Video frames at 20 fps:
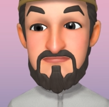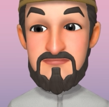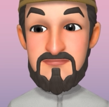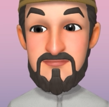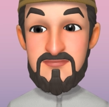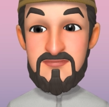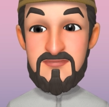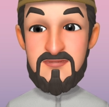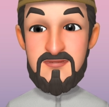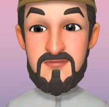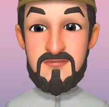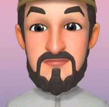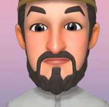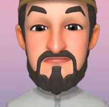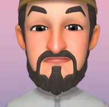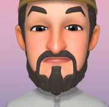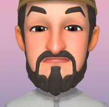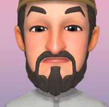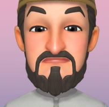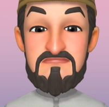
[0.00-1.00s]
So
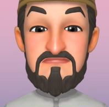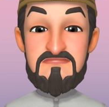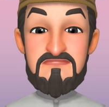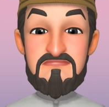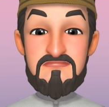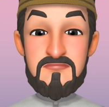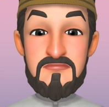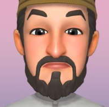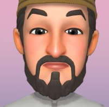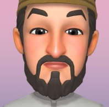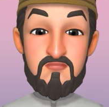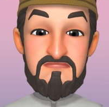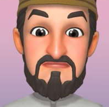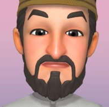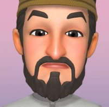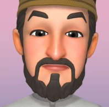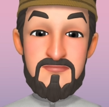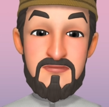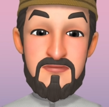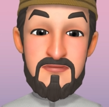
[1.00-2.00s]
when we
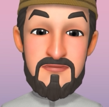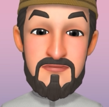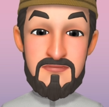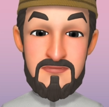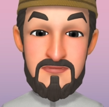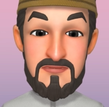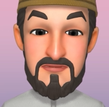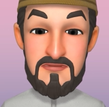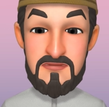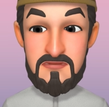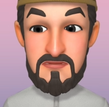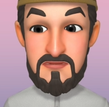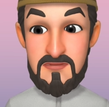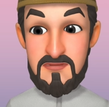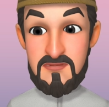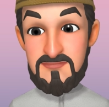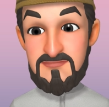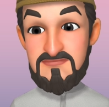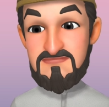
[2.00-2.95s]
went to Masjid Aqsa,